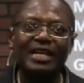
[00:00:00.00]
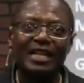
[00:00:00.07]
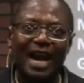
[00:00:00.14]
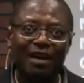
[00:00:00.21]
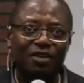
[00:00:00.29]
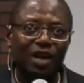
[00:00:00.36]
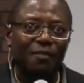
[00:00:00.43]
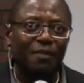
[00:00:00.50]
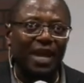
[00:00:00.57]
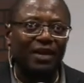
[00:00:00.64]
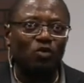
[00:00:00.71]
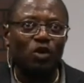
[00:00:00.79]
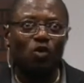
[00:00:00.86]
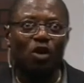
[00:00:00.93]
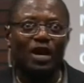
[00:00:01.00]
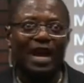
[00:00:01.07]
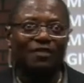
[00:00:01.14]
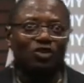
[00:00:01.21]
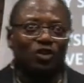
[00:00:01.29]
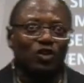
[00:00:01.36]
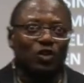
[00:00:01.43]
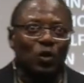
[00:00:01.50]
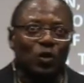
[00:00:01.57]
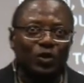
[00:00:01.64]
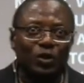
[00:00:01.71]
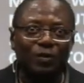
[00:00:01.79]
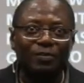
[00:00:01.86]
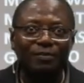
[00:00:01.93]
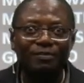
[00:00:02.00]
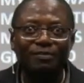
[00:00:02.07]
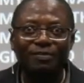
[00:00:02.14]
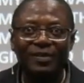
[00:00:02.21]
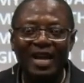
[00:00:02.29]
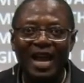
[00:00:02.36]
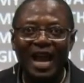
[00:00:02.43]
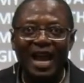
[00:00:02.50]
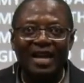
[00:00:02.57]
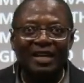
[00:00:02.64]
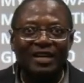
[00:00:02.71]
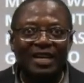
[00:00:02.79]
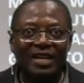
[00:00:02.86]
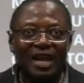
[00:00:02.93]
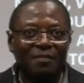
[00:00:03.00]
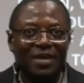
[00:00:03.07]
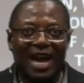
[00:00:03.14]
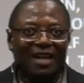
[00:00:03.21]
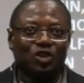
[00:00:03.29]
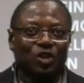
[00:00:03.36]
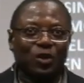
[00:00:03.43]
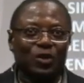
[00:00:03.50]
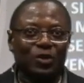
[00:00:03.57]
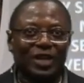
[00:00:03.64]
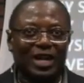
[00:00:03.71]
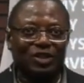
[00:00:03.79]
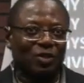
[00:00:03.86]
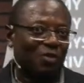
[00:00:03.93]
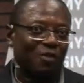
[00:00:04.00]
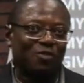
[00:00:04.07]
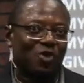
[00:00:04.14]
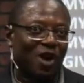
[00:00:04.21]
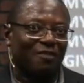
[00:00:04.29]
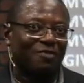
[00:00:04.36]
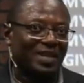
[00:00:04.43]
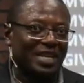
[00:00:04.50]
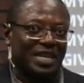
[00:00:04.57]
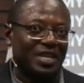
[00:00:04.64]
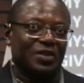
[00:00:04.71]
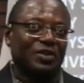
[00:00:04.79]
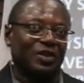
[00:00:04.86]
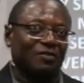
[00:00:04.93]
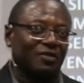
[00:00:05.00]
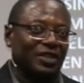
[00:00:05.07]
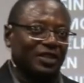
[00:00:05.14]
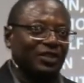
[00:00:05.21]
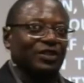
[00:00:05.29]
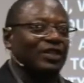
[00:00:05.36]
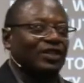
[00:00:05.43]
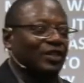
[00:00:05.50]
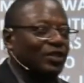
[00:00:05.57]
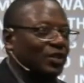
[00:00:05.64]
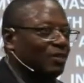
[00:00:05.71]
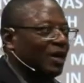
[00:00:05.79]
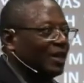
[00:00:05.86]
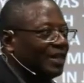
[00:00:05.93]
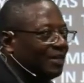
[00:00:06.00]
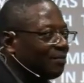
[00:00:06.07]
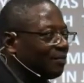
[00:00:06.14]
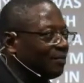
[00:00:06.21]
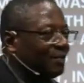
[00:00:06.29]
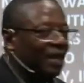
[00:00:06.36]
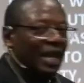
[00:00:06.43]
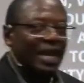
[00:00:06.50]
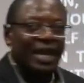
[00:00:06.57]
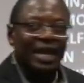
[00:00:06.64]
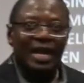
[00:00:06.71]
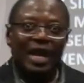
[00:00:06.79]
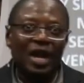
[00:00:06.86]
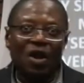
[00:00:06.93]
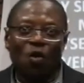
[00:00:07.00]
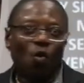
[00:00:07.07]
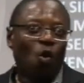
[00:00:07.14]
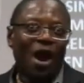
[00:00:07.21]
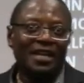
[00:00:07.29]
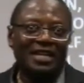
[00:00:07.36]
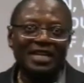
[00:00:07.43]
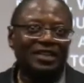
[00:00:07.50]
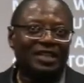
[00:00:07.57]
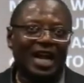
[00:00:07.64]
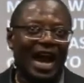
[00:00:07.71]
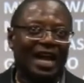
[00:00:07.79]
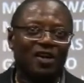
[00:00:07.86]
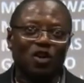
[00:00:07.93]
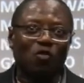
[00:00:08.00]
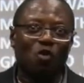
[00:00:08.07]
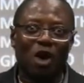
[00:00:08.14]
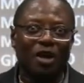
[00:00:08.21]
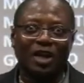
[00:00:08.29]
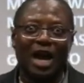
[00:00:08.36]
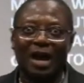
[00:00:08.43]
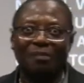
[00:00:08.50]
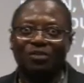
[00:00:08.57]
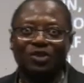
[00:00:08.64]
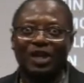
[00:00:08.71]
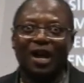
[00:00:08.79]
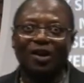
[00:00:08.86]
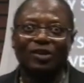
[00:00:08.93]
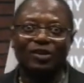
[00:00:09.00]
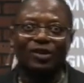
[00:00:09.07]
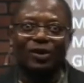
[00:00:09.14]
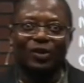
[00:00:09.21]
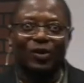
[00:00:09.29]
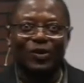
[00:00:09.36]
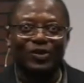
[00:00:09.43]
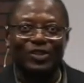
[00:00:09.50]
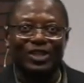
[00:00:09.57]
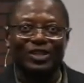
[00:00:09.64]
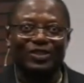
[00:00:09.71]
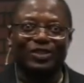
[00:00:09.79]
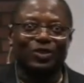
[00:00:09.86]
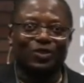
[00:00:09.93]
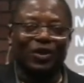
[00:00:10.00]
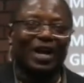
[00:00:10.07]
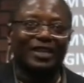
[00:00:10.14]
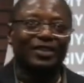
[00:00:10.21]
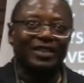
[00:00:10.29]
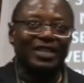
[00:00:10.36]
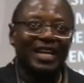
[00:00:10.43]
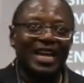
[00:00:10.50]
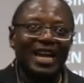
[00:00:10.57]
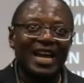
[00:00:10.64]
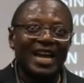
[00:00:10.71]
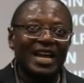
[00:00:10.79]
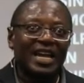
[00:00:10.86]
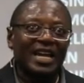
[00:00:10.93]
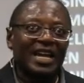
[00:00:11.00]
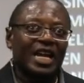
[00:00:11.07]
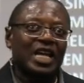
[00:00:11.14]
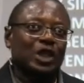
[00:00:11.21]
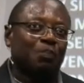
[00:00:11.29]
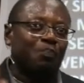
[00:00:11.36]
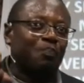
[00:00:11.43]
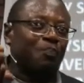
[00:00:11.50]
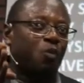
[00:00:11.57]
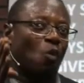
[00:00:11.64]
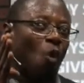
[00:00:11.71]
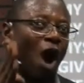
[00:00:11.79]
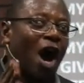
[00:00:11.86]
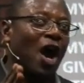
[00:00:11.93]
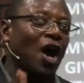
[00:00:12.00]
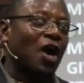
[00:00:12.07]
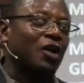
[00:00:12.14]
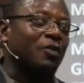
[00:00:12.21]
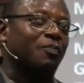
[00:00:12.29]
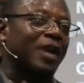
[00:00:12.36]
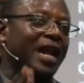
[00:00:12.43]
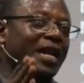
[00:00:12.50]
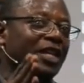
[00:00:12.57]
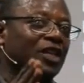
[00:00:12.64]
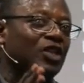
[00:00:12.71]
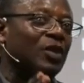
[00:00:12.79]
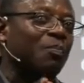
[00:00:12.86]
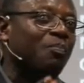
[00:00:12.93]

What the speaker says: in agreement with what I just told you, let me assure you that some of you have been healed of diseases in your body. When this kind of word comes out, oh Jesus Christ, His word brings